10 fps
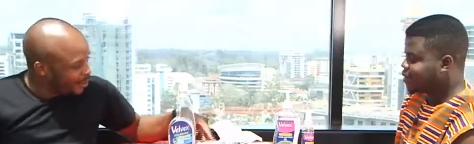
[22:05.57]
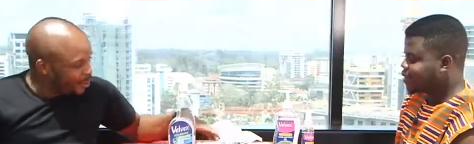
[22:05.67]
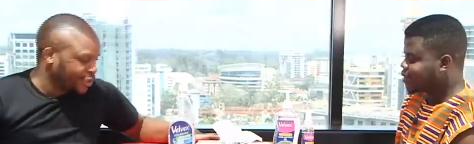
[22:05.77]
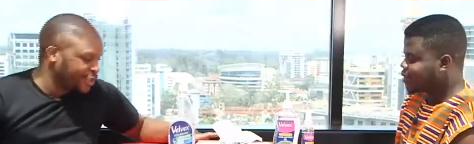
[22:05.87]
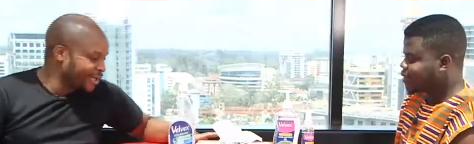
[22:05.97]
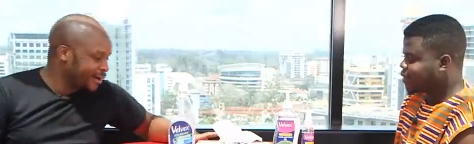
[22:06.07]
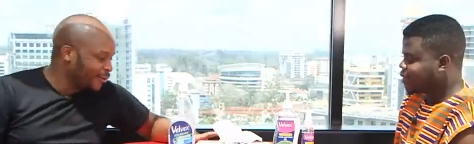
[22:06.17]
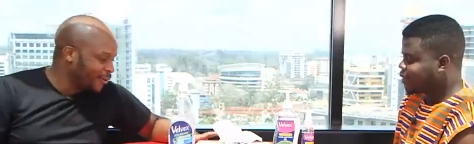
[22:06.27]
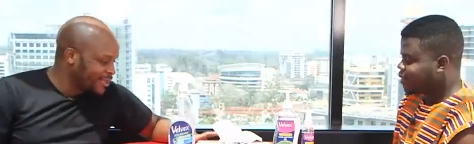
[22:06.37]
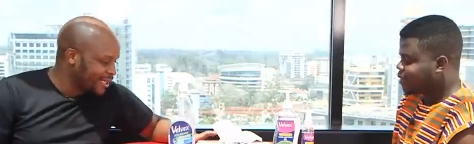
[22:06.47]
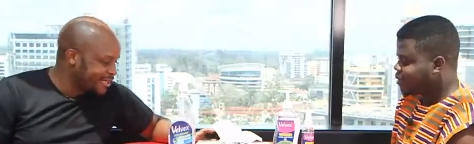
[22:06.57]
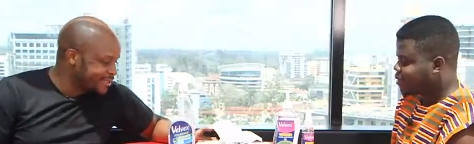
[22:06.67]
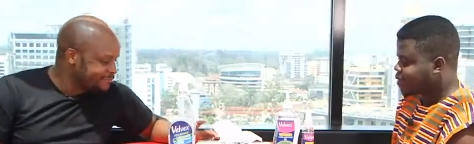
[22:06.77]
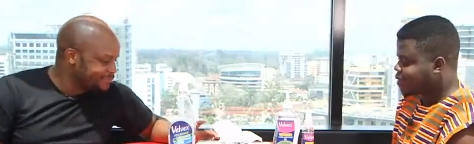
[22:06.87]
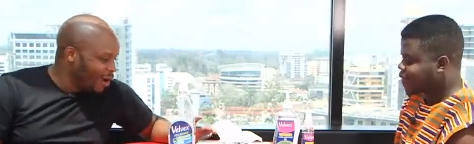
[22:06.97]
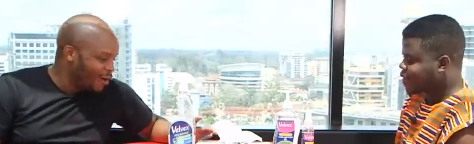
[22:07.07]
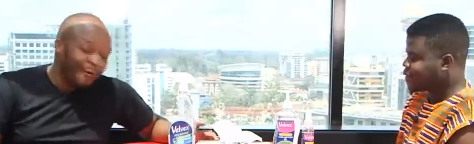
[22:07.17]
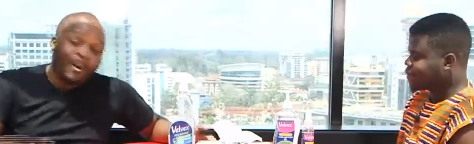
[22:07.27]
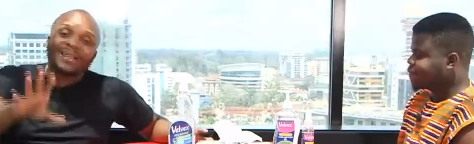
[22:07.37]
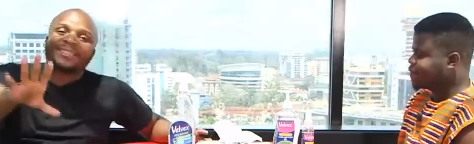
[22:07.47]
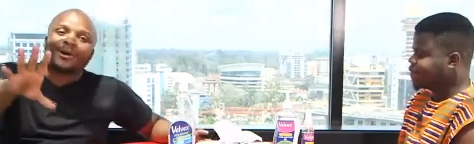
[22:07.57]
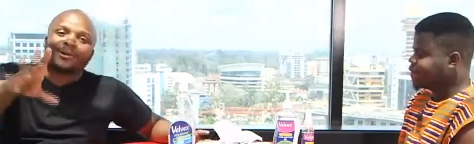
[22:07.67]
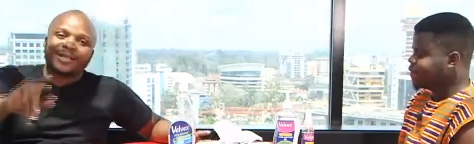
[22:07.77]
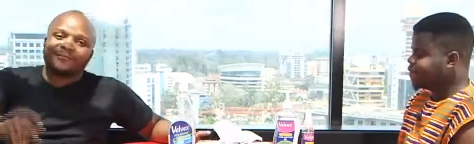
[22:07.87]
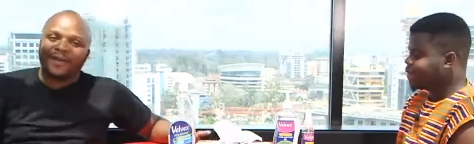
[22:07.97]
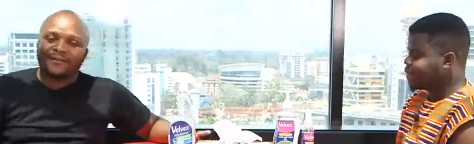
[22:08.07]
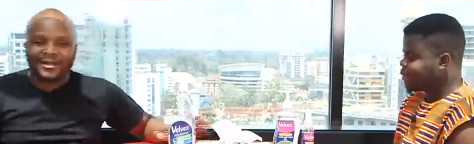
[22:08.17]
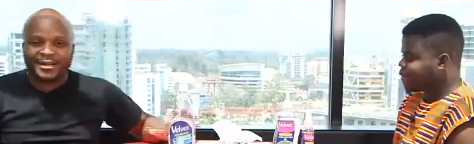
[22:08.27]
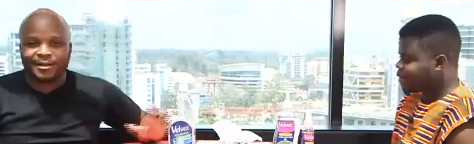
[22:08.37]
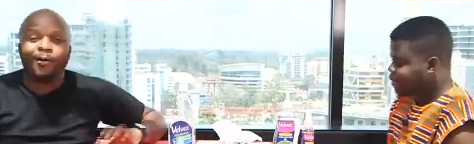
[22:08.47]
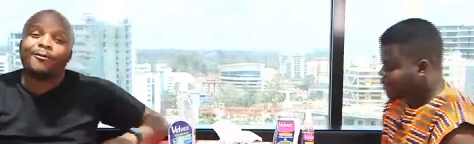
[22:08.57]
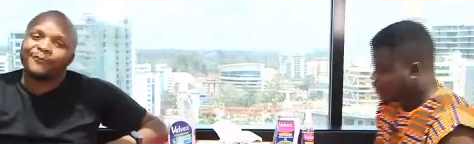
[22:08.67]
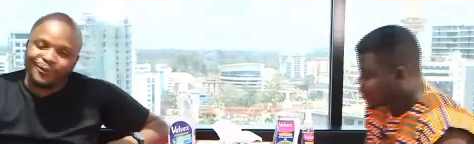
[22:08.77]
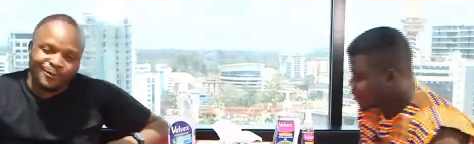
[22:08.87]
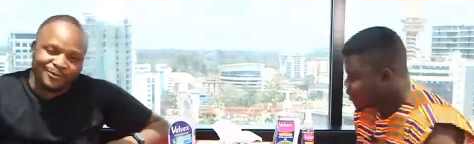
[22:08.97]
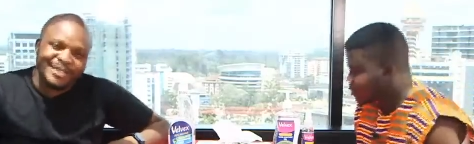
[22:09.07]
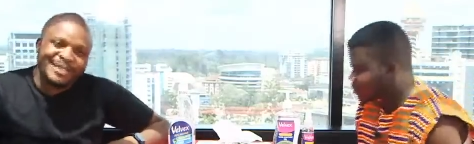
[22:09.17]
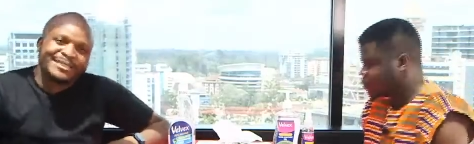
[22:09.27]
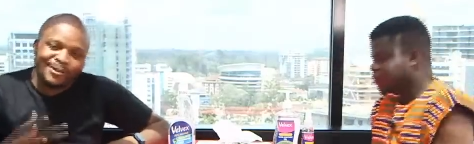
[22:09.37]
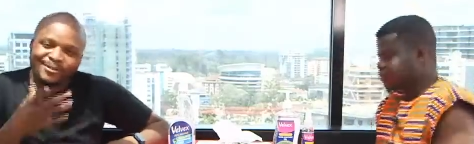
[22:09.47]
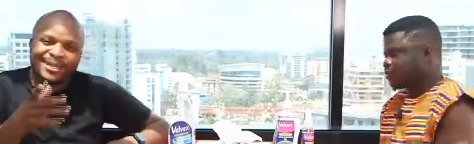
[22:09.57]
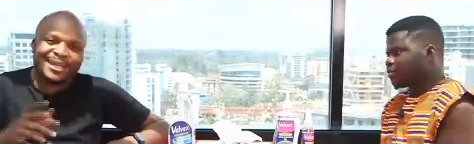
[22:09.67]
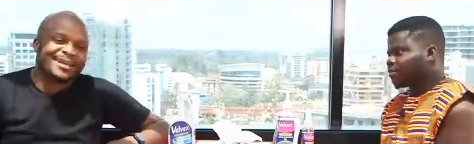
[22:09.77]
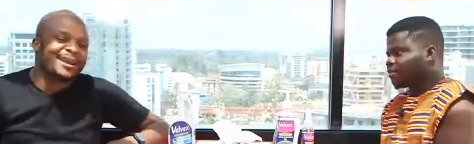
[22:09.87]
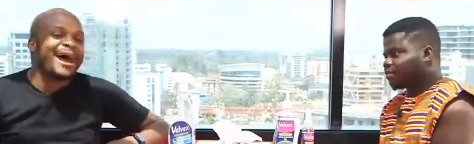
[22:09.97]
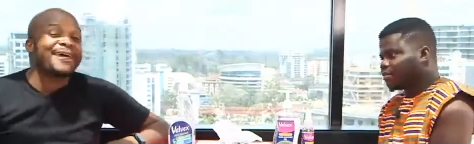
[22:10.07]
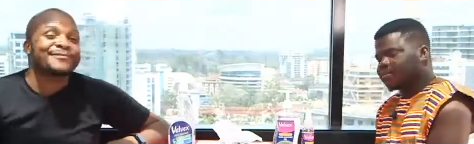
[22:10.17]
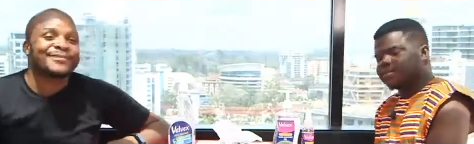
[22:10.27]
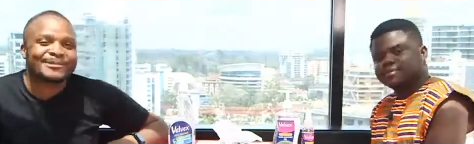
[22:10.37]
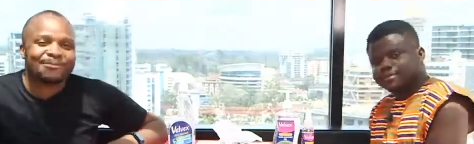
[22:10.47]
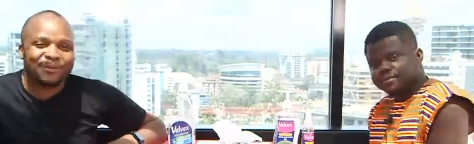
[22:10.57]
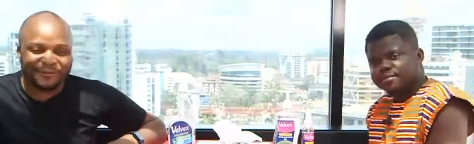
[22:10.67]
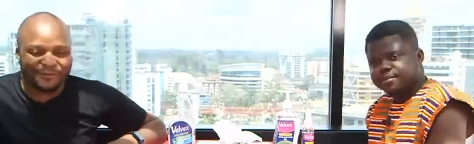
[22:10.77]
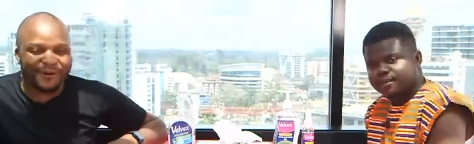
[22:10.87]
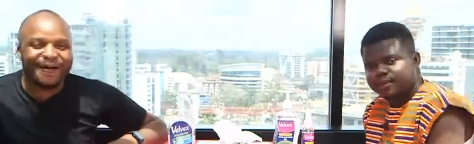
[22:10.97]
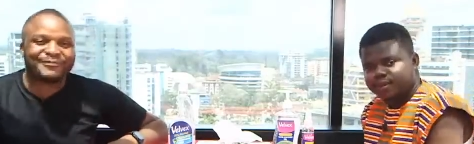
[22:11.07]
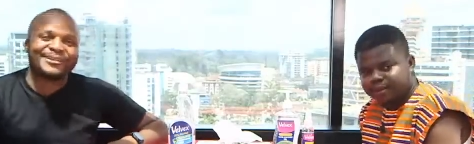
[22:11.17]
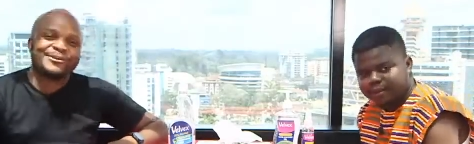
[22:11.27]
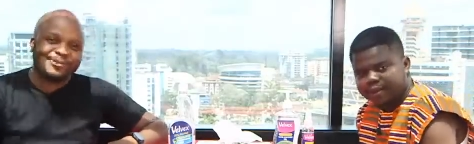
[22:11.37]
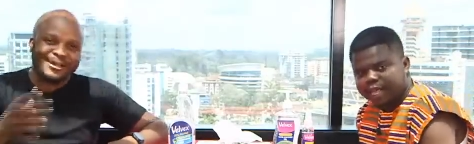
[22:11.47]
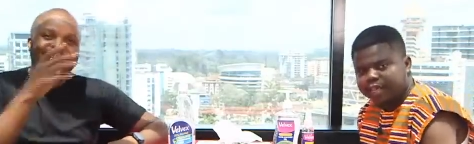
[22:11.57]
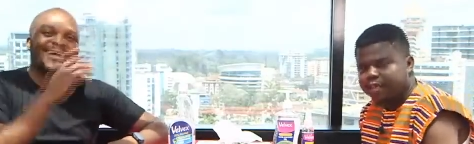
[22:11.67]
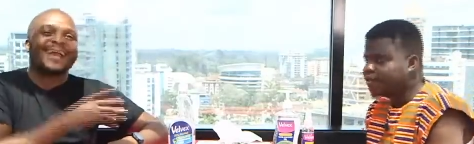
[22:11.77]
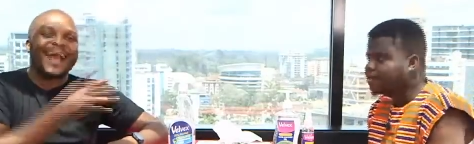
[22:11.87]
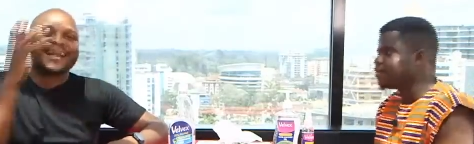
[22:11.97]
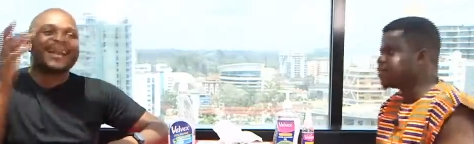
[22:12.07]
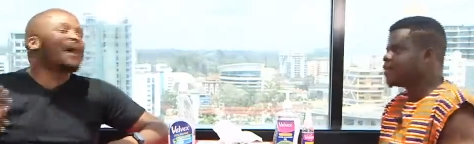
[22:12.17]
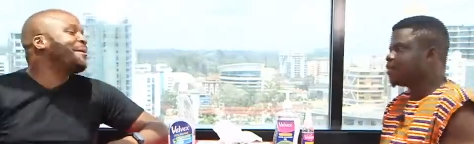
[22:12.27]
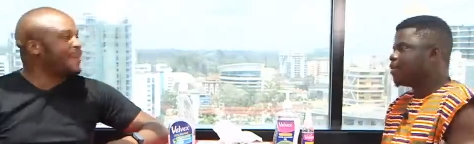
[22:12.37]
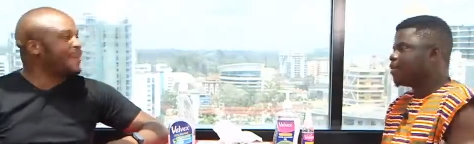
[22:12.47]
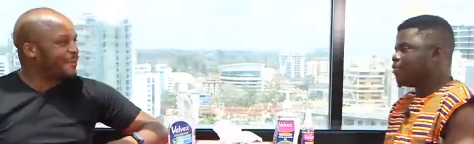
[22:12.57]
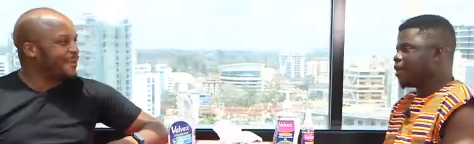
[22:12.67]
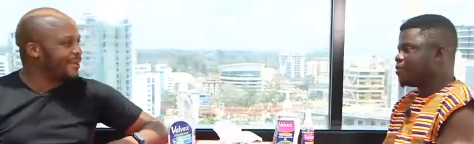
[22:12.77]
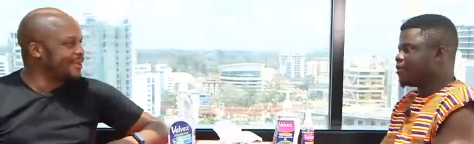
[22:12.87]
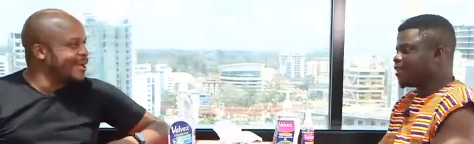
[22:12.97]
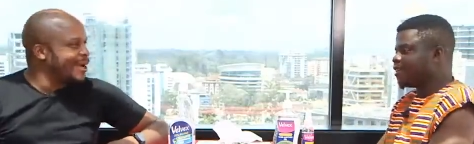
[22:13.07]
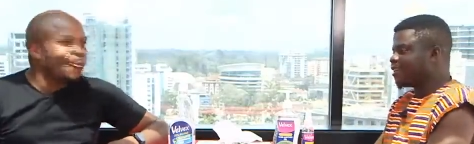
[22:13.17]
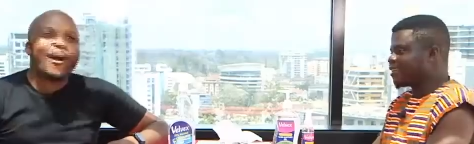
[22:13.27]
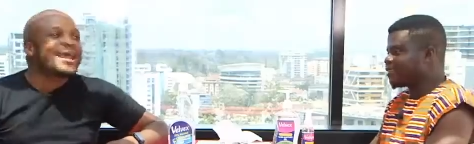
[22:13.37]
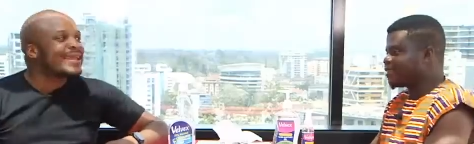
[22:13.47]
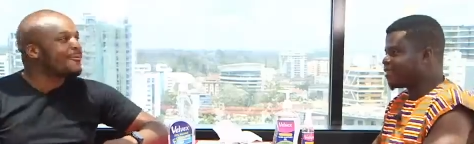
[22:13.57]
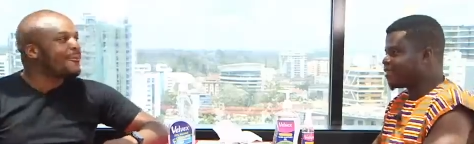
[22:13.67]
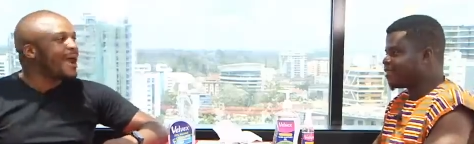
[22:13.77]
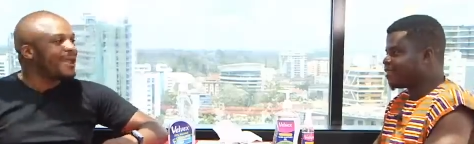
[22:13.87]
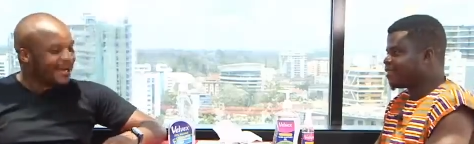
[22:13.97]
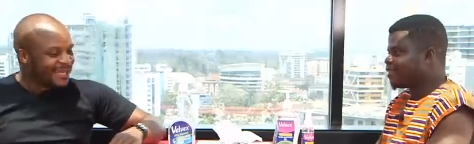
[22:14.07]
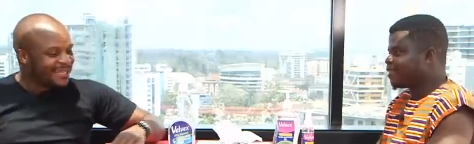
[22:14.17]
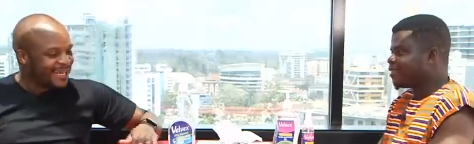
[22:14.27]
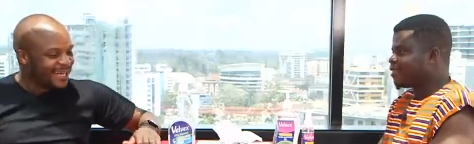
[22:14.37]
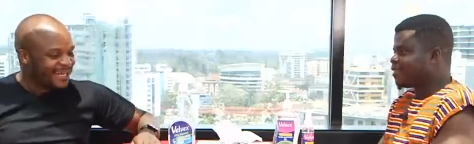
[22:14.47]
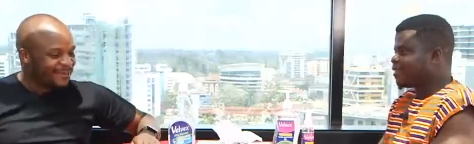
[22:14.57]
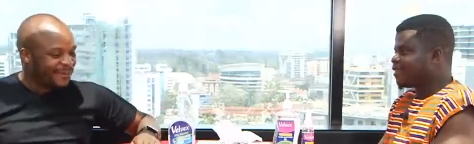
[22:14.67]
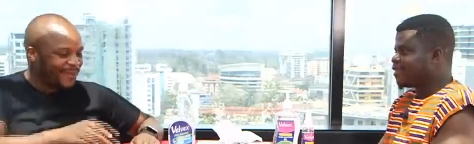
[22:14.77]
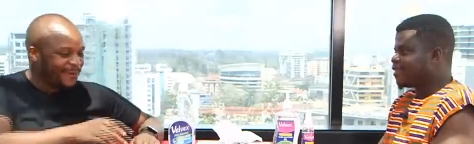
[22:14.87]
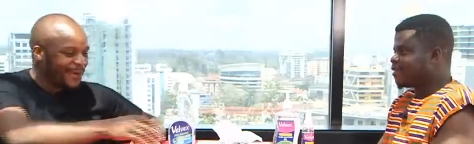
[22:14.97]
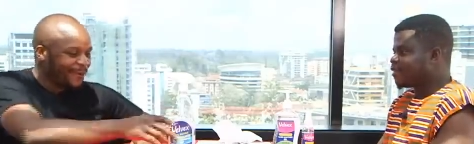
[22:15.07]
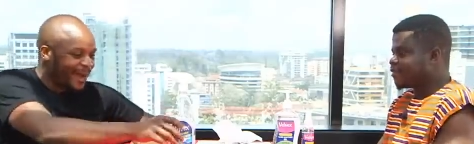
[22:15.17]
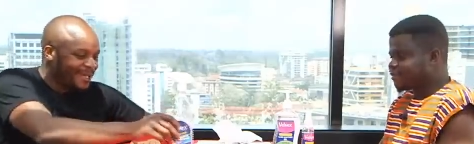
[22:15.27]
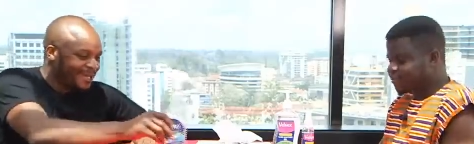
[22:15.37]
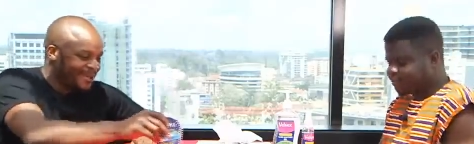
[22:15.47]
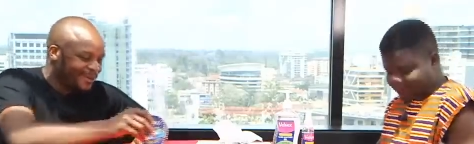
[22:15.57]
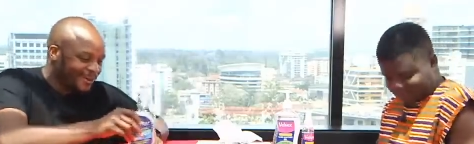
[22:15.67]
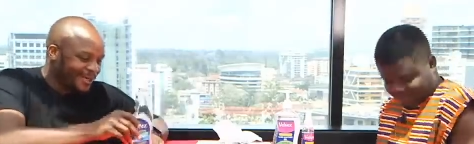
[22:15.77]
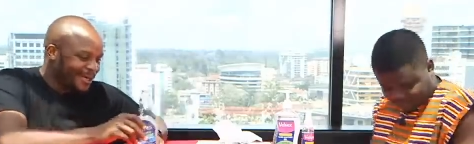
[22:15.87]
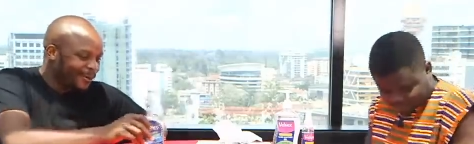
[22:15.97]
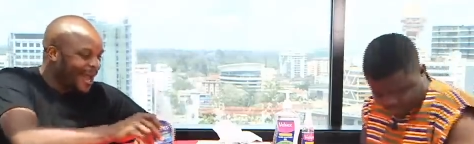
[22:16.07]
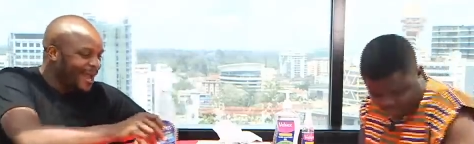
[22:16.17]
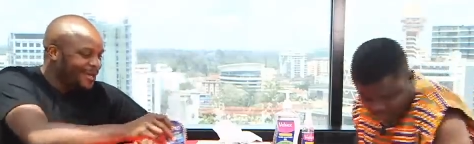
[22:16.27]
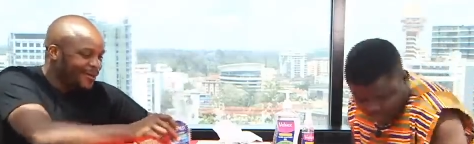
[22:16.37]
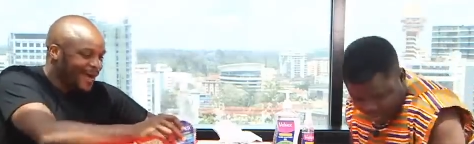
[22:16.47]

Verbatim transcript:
Speaker 1: watching. watching, watching us. Over 1,500 of you tuned in live this beautiful afternoon. Thank you. Ghana, baby. baby. Why, why a Kenyan lady, by the way? Why did you, where did you